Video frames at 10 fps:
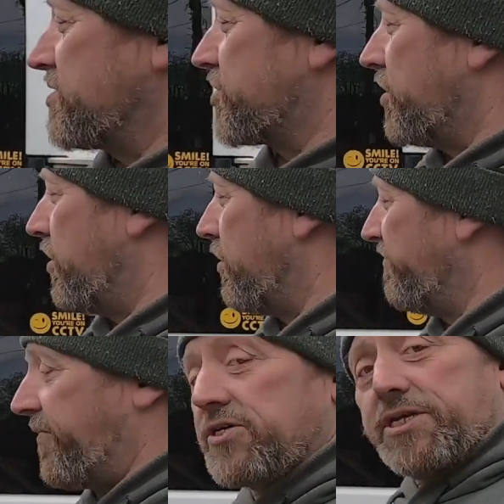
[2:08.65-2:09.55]
So
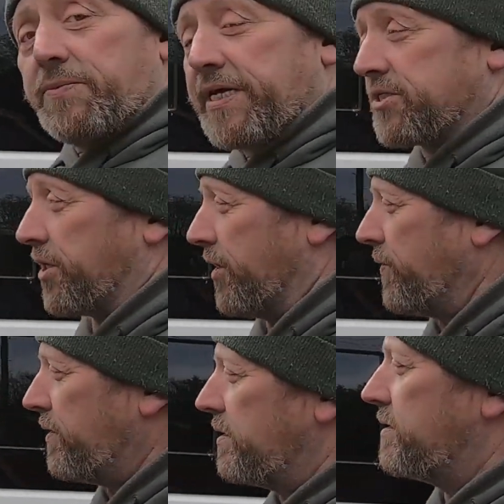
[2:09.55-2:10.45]
the first thing we need to
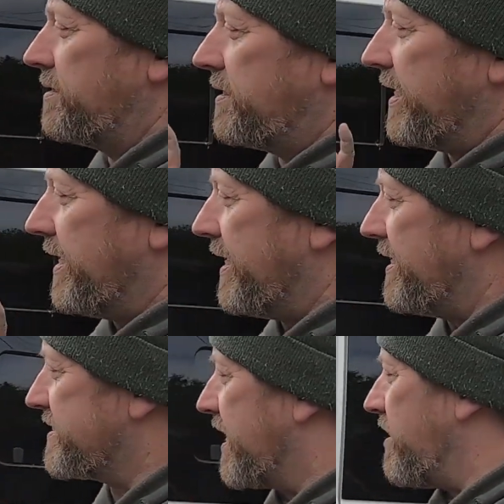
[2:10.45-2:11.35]
do
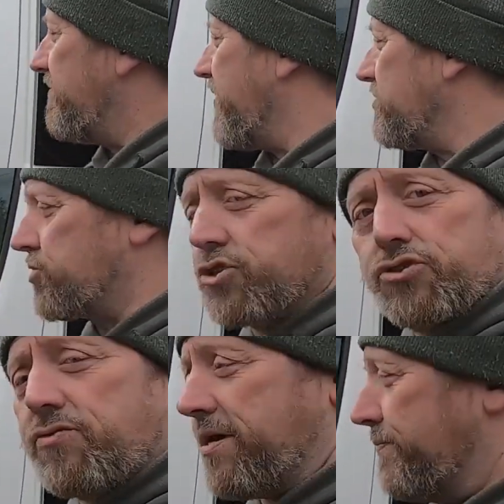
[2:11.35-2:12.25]
is get the van
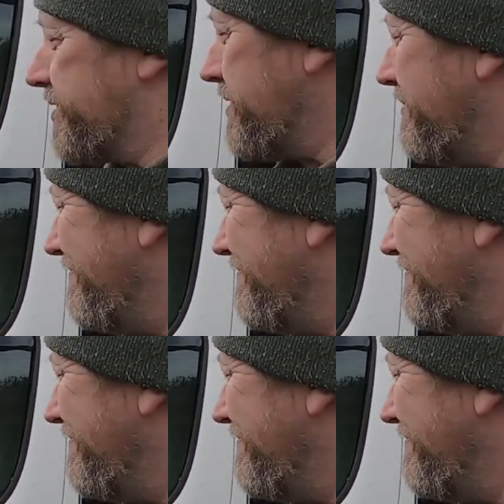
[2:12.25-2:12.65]
stripped.